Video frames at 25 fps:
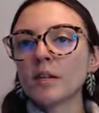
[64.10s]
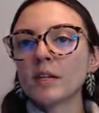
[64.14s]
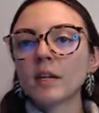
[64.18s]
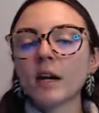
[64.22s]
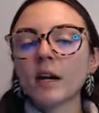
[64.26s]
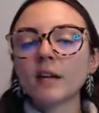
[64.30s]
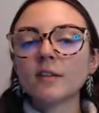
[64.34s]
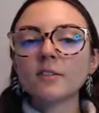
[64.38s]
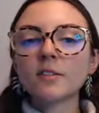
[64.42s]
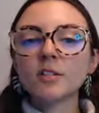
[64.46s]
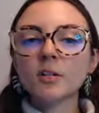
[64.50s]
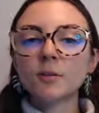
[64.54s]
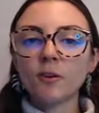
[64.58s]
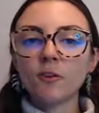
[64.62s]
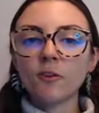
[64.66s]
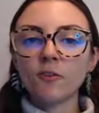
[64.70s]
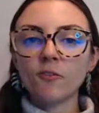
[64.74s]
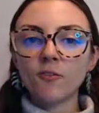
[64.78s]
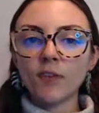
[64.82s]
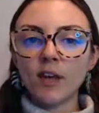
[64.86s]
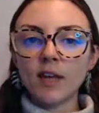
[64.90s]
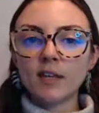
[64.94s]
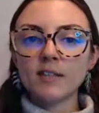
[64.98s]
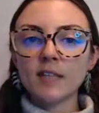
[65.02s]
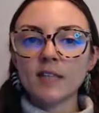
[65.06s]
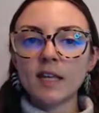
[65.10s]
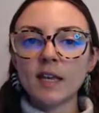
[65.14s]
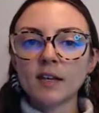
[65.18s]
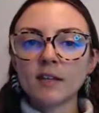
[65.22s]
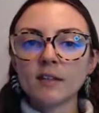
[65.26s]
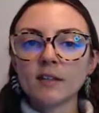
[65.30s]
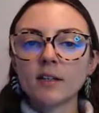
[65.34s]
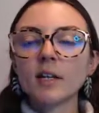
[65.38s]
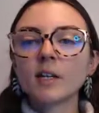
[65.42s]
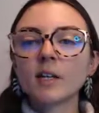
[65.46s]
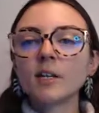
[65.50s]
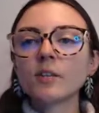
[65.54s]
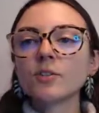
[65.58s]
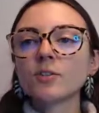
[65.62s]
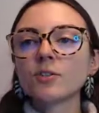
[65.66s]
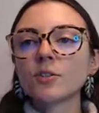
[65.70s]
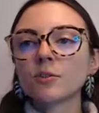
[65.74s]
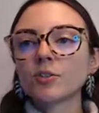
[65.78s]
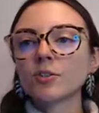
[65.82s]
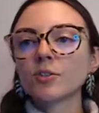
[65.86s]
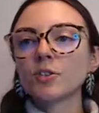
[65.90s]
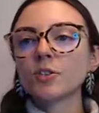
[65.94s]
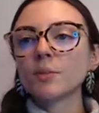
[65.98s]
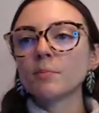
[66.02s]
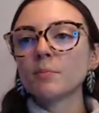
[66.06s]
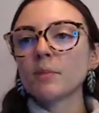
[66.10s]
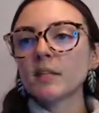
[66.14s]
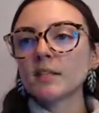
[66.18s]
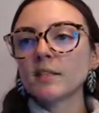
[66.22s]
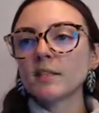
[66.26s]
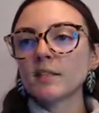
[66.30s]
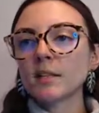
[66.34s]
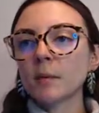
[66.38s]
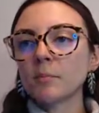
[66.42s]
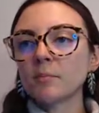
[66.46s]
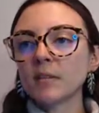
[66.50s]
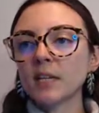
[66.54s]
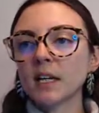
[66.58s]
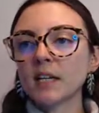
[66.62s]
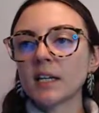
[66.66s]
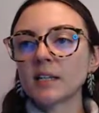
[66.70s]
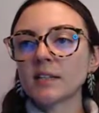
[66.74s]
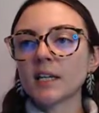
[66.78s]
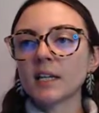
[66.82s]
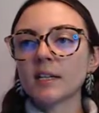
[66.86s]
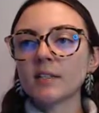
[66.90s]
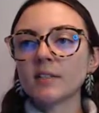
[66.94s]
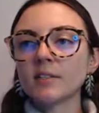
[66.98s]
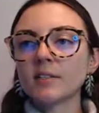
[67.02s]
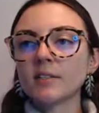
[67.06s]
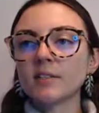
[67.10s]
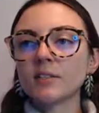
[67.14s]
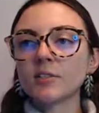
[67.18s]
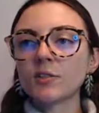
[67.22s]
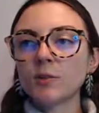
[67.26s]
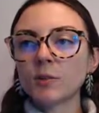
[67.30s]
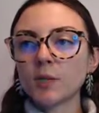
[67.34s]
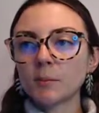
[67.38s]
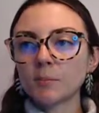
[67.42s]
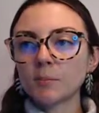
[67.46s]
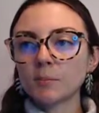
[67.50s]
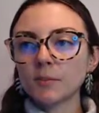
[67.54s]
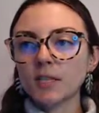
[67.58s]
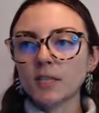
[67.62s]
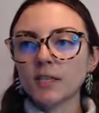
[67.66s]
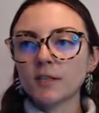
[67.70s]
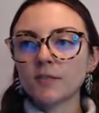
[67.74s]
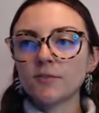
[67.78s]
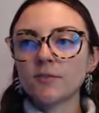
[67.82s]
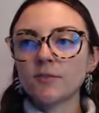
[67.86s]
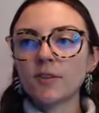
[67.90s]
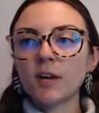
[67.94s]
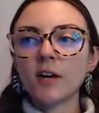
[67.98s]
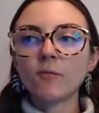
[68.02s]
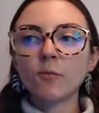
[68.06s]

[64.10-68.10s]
customer facing, so it should be something that is descriptive